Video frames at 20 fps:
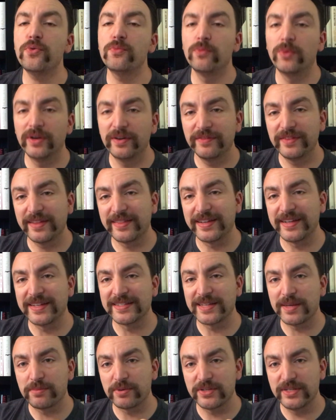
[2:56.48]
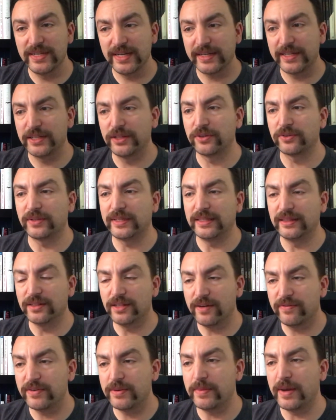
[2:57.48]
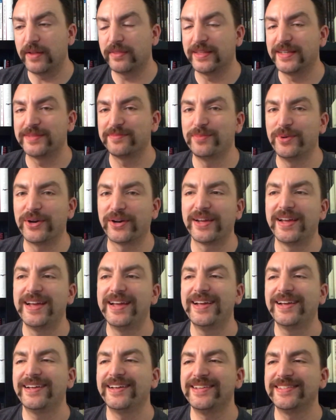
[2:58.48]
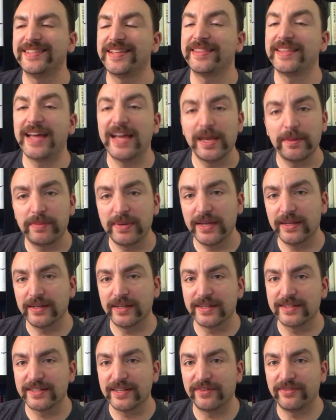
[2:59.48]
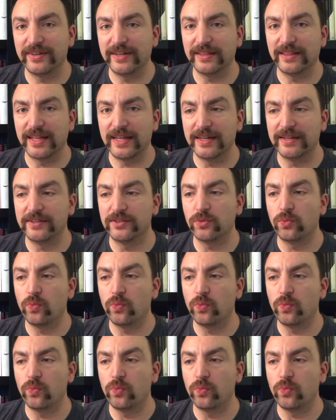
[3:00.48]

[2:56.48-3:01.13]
One of the things I particularly loved about this book is that the happy ending Stephanie Land